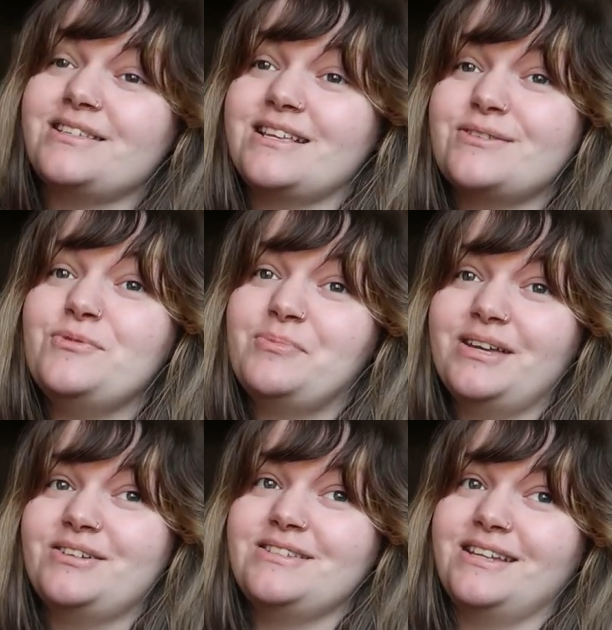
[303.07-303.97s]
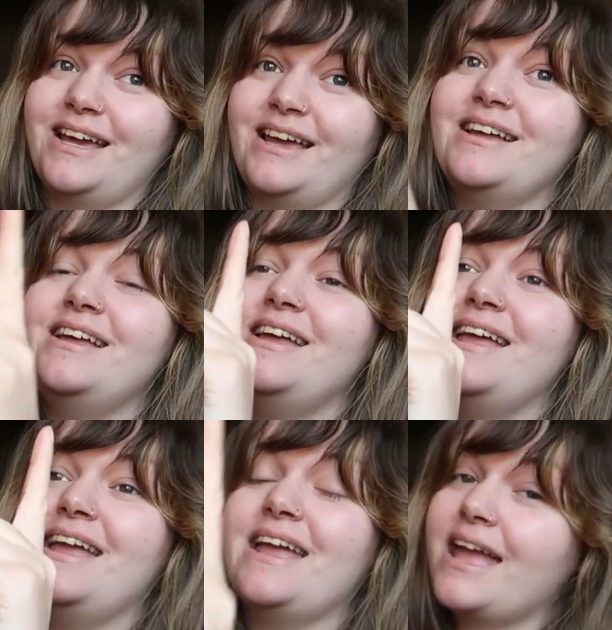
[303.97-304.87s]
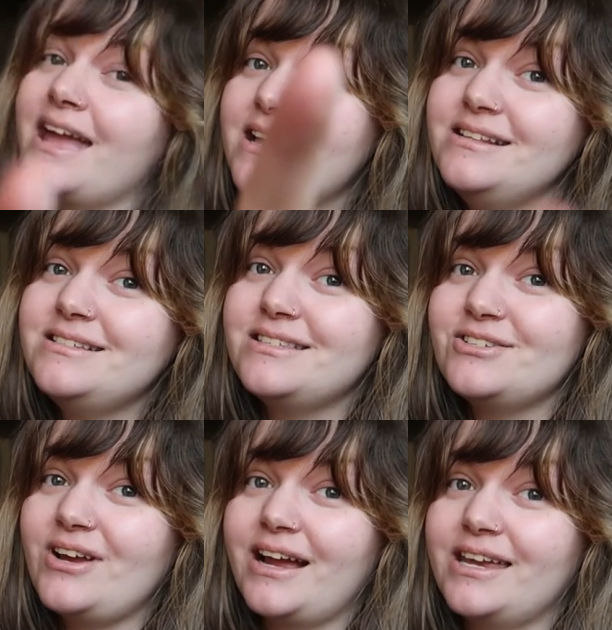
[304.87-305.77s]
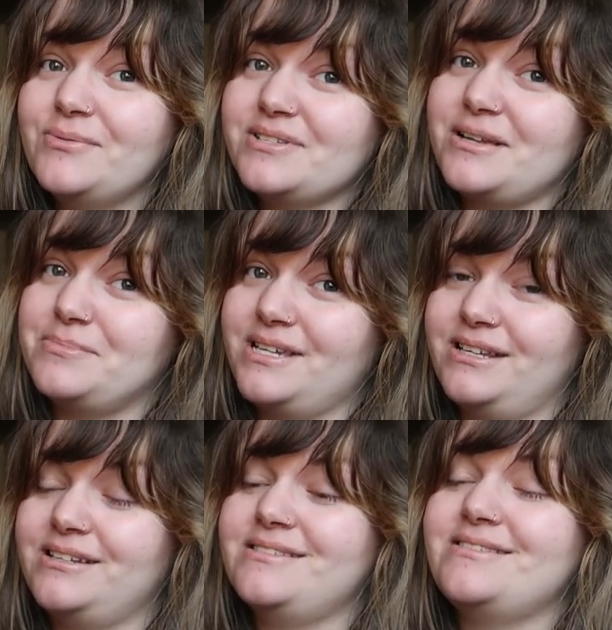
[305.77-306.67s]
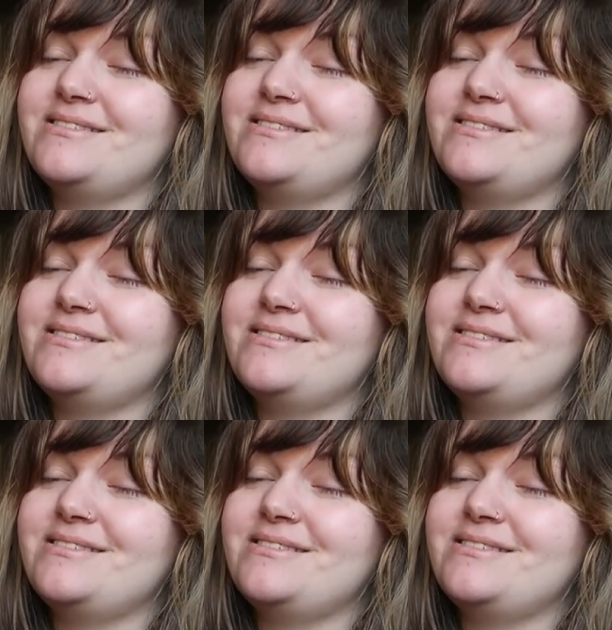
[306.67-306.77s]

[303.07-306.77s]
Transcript: says it will be here today and the tracking was updated.